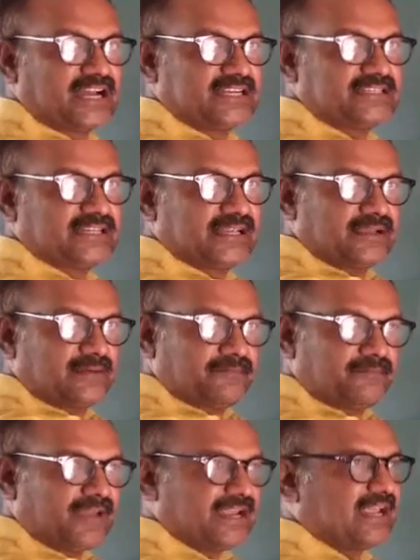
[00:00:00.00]
or
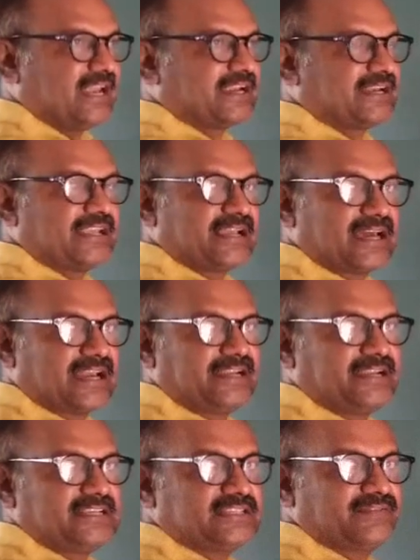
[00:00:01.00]
subjected to electric
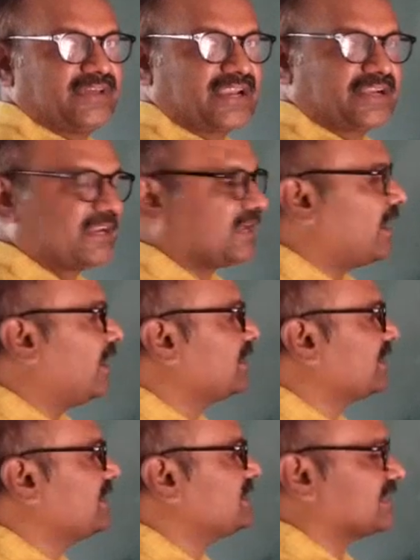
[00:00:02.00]
discharge, when
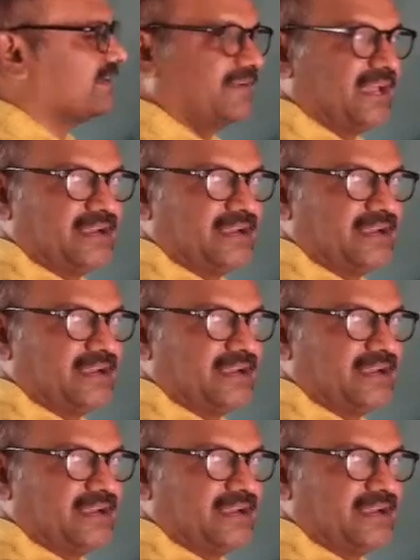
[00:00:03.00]
electric